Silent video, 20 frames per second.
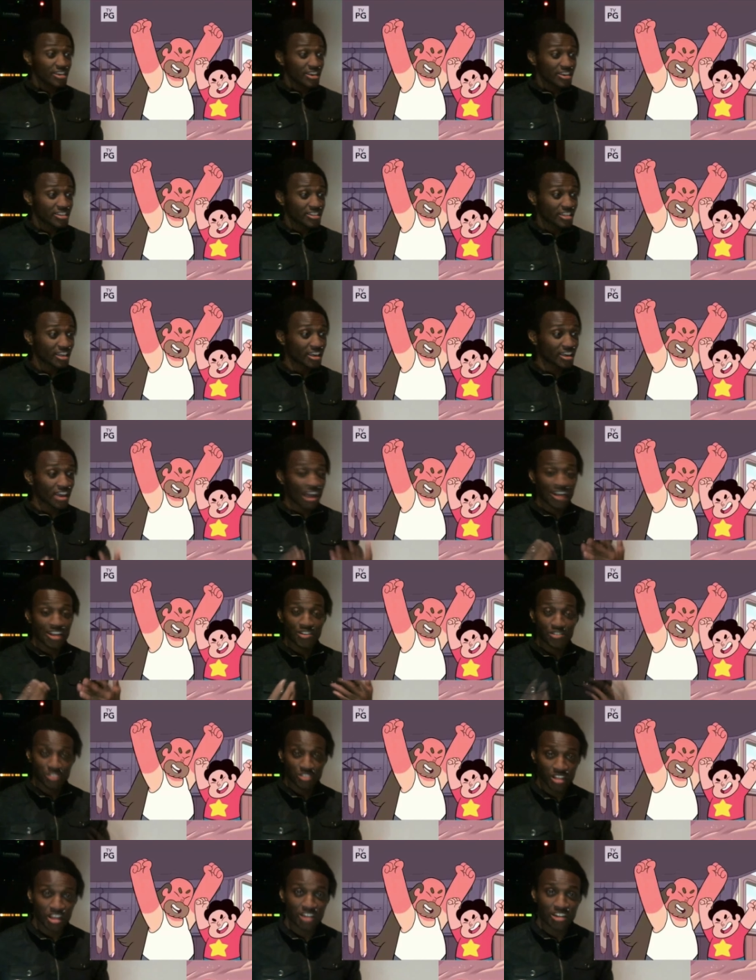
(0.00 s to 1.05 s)
Like, I know
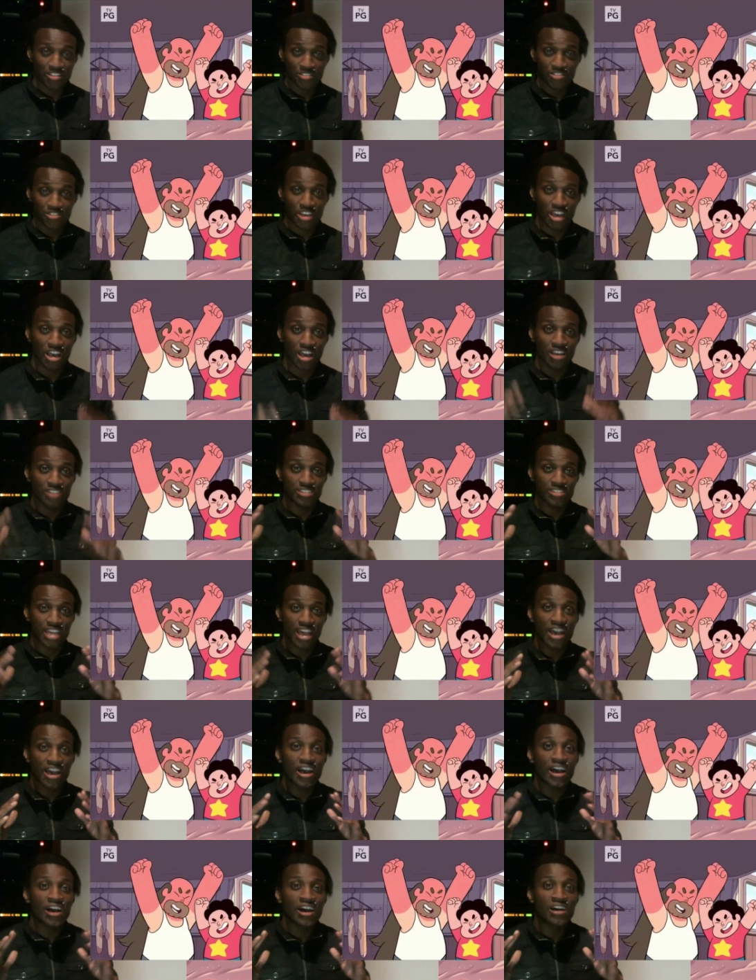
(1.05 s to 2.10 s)
a lot of you guys
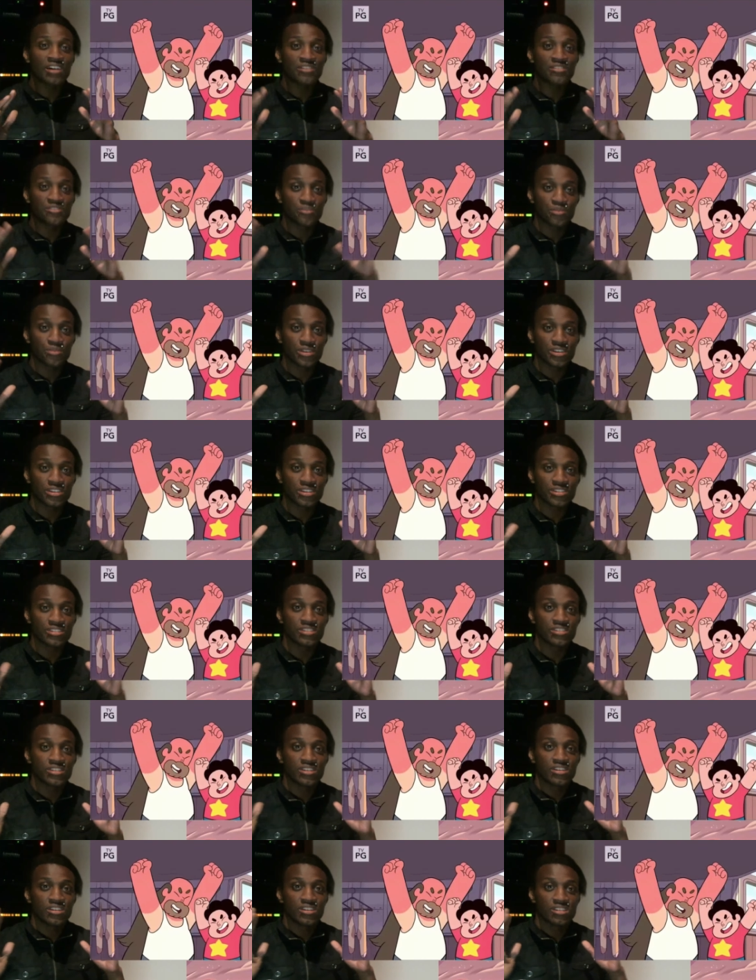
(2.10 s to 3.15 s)
have been,
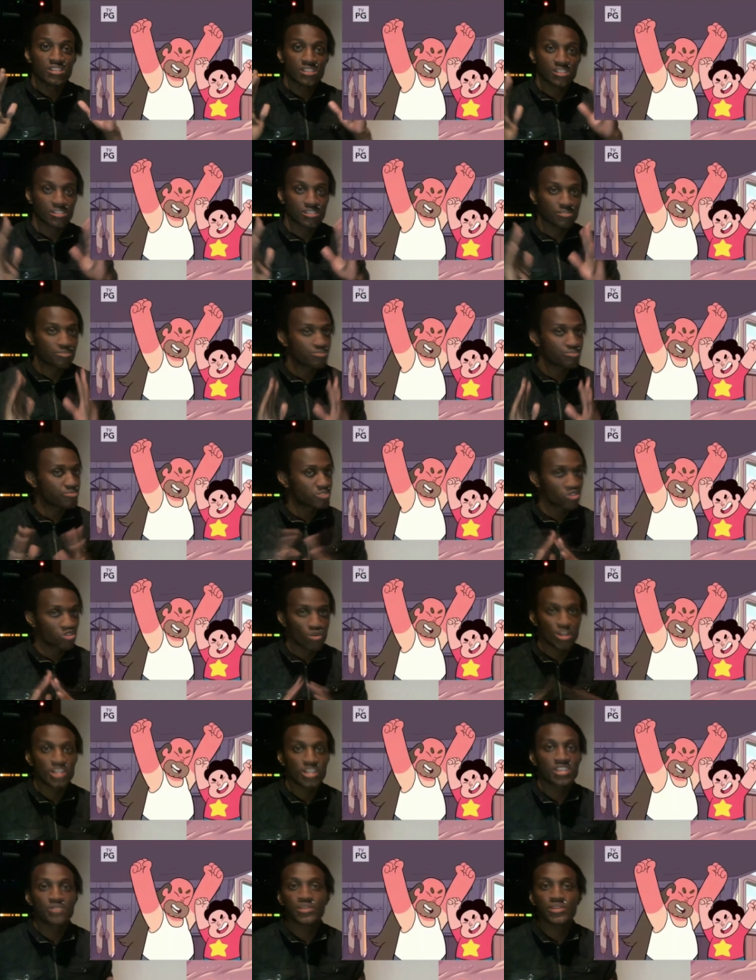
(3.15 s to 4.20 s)
like,
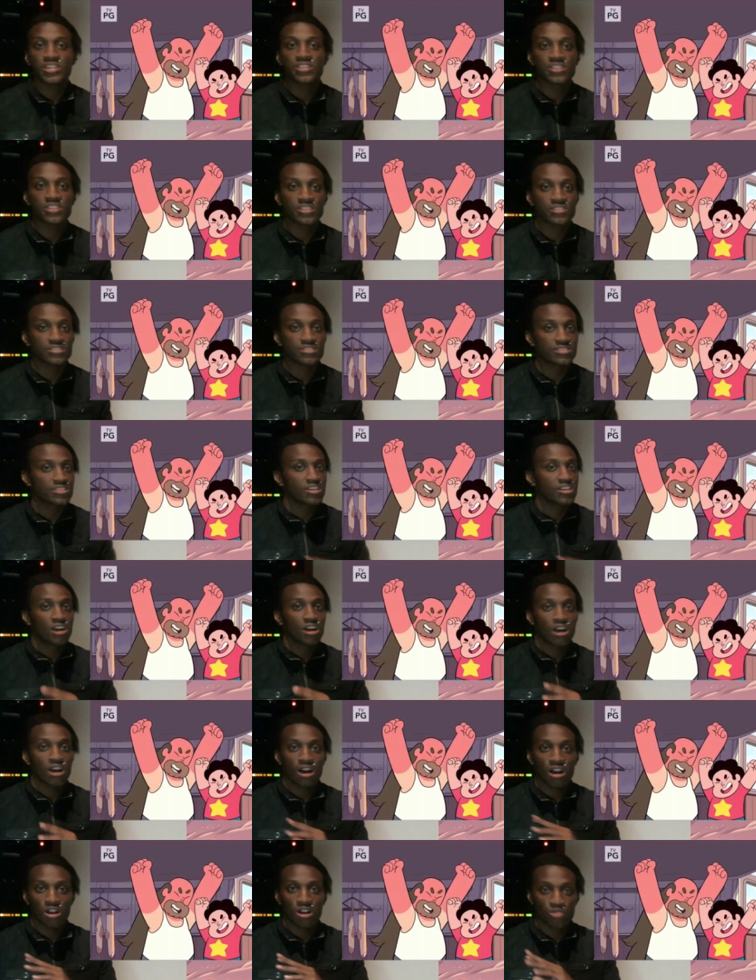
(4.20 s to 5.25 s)
tweeting me this,
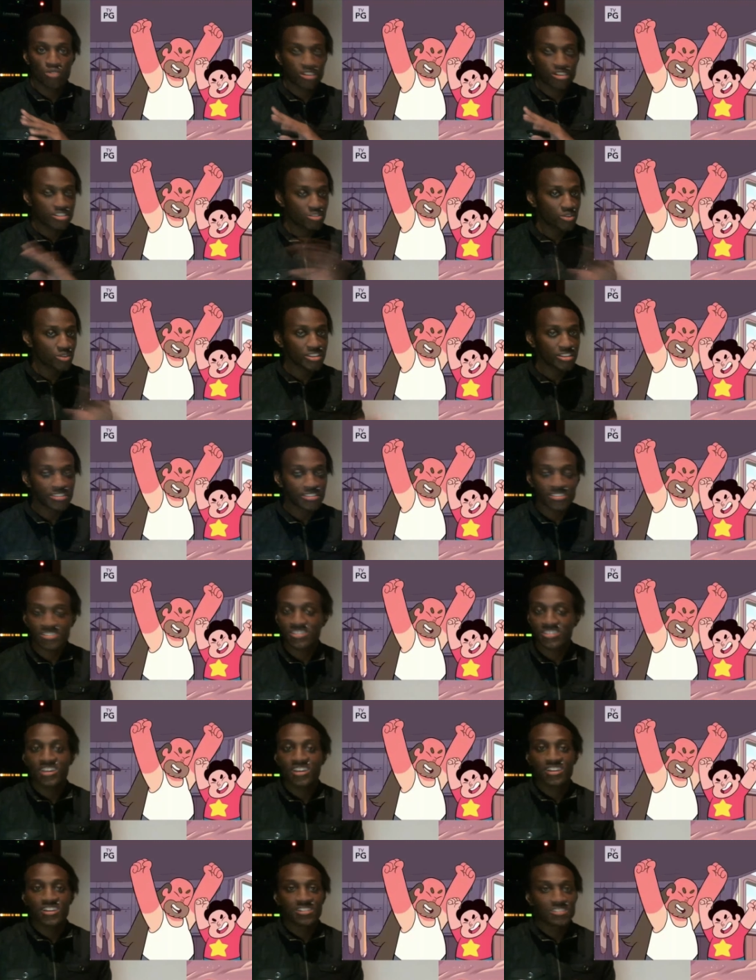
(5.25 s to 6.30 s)
uh, retweets,
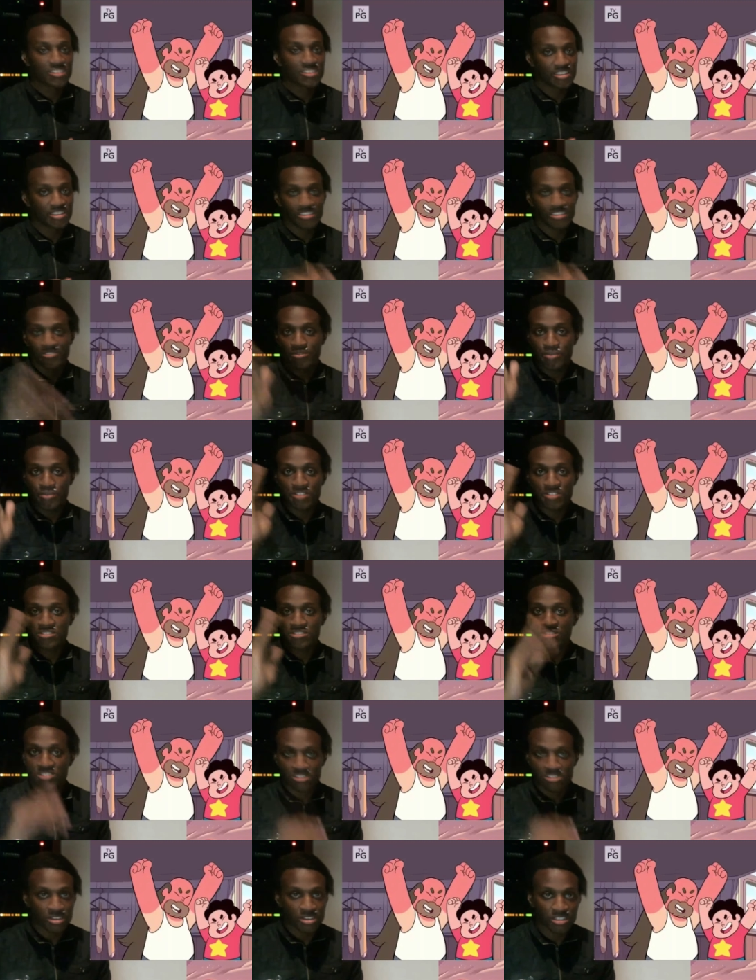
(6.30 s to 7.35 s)
even
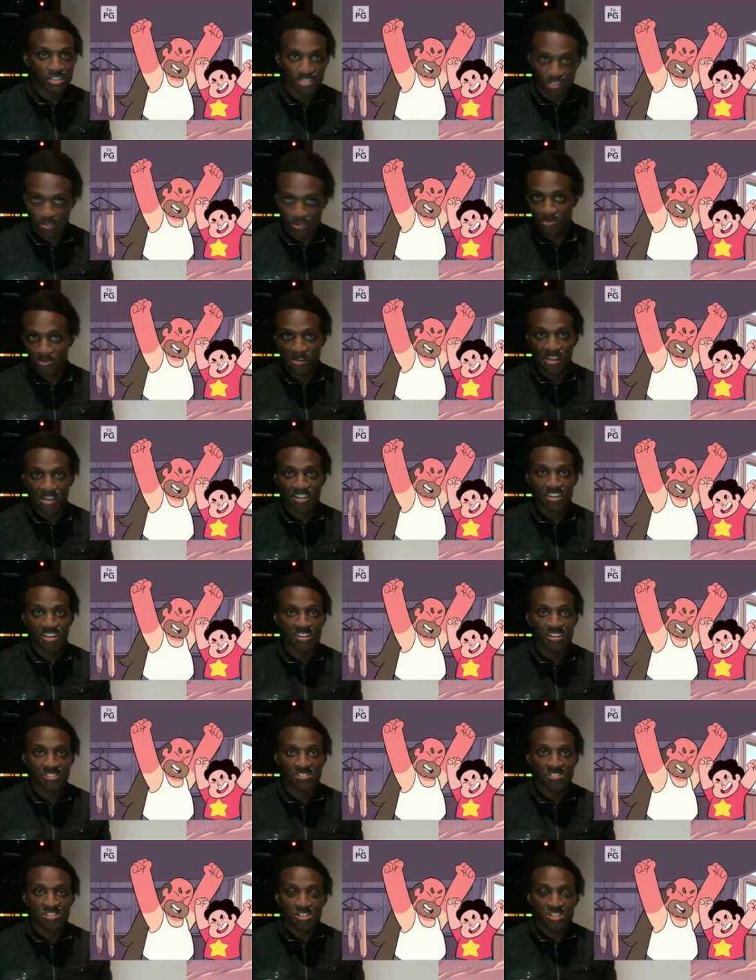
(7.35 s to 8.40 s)
messaging me. Some of my uh,
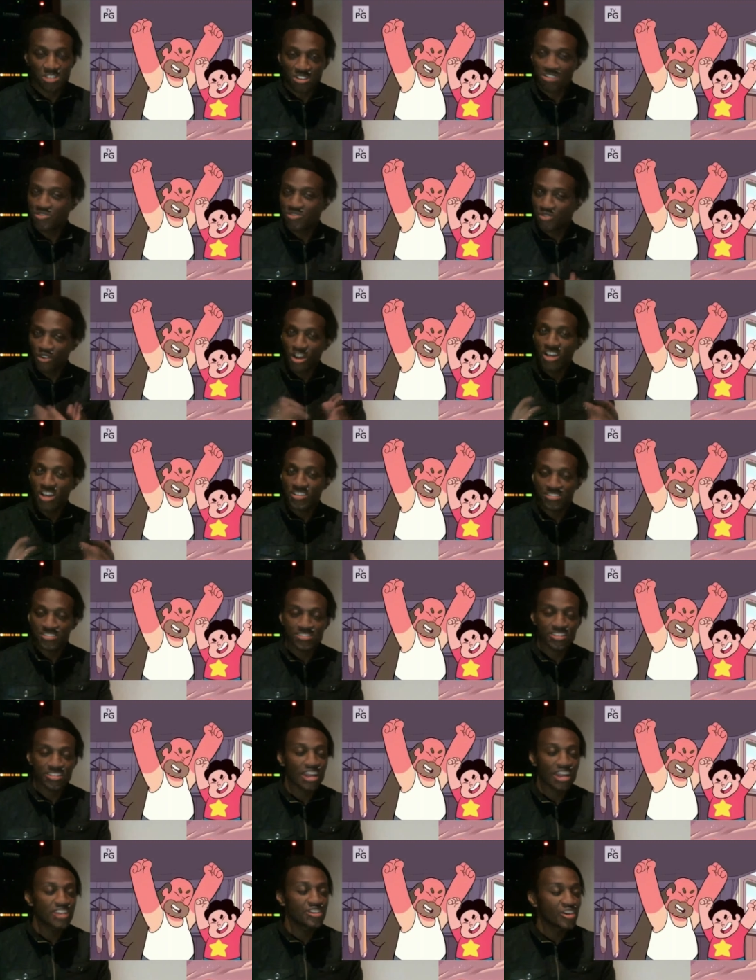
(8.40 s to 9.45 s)
good friends
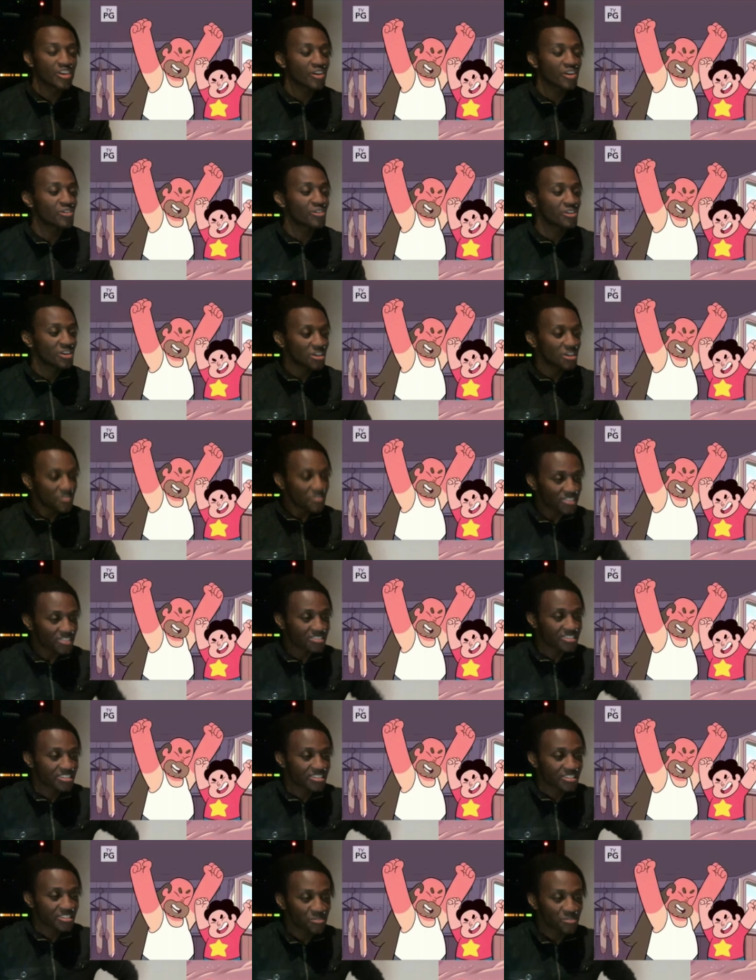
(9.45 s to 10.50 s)
that I know,
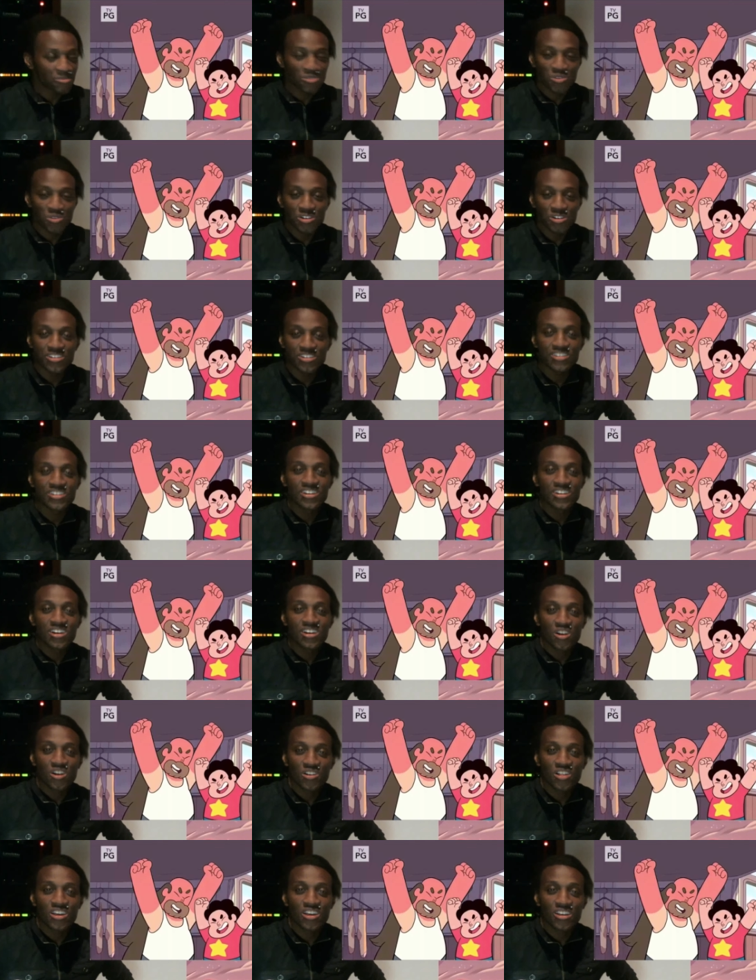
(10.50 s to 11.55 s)
basically from Twitter,
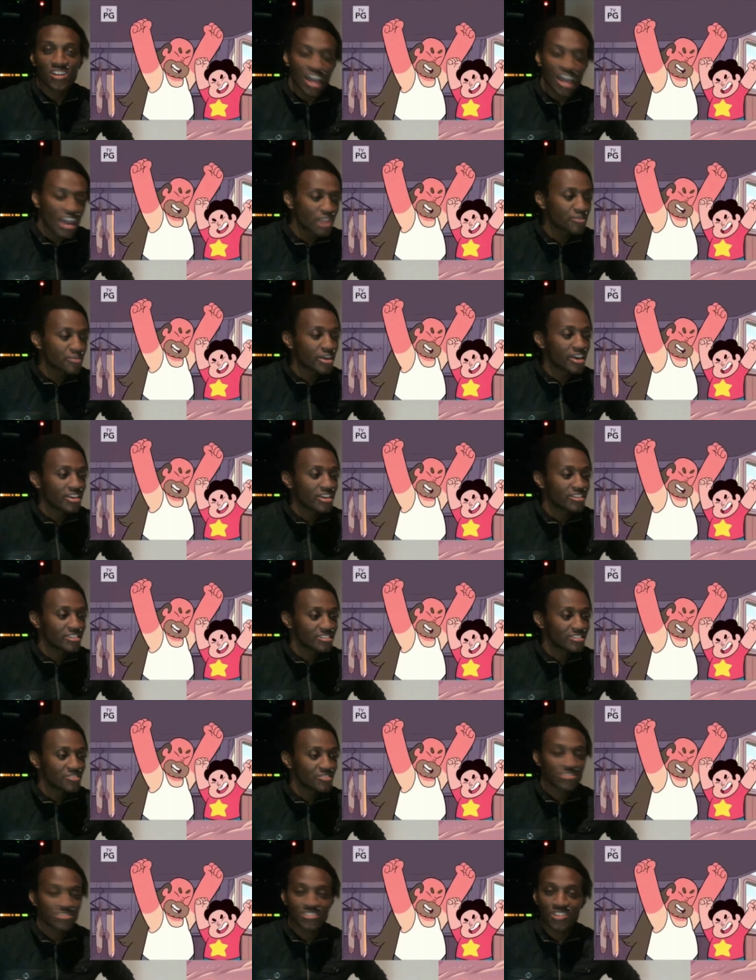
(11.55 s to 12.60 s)
are like, hey, man,
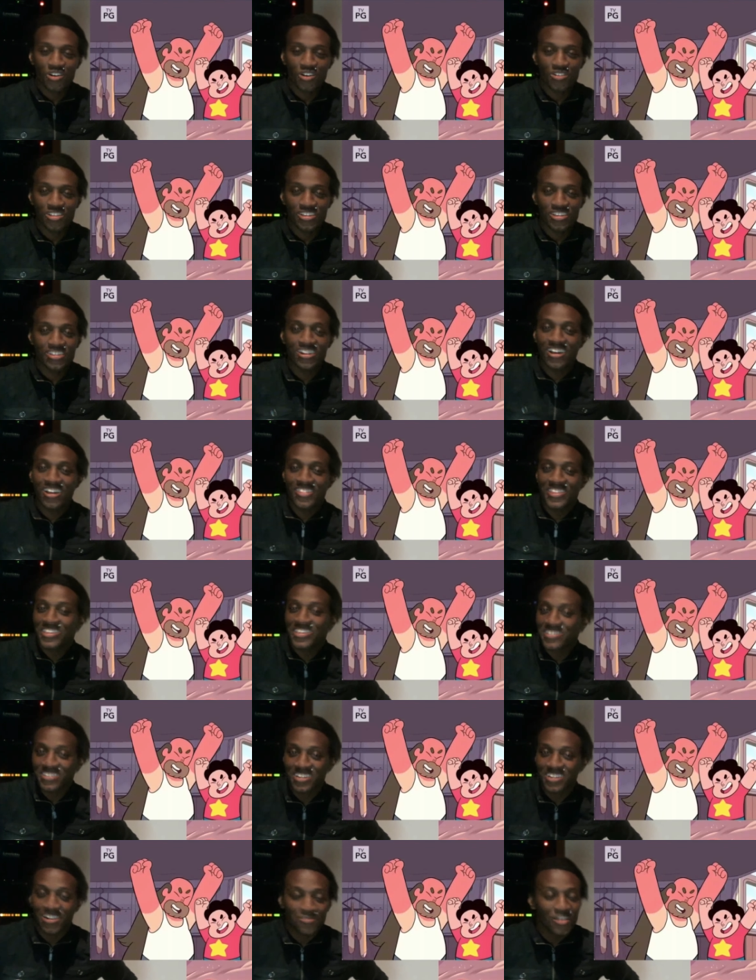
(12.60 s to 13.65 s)
you should totally get on
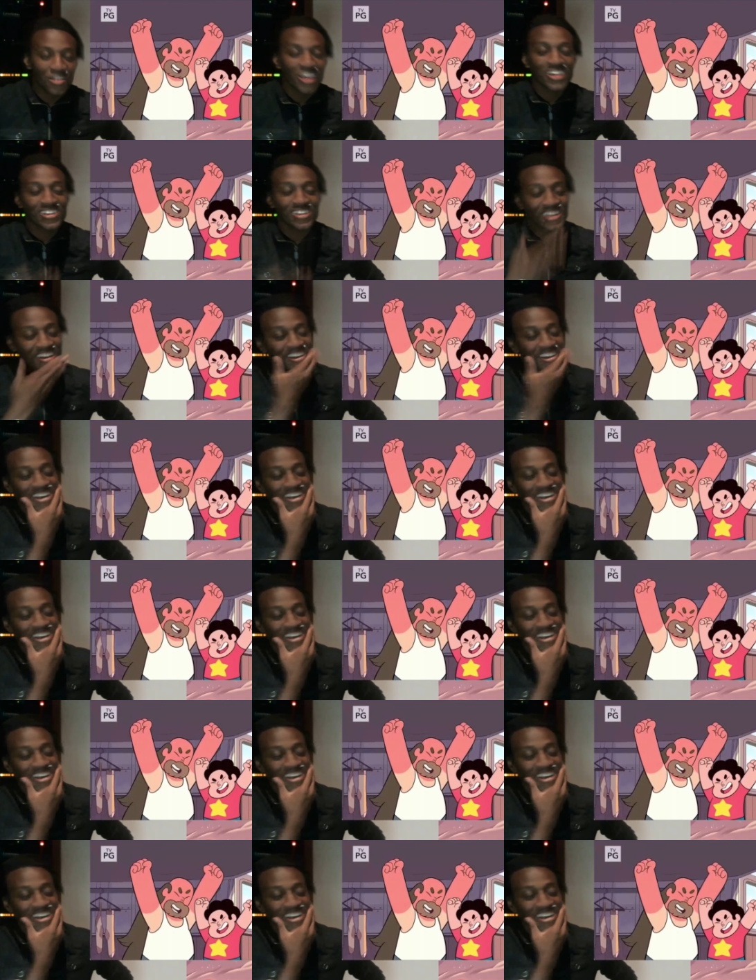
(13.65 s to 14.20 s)
this. And I'm like, ah,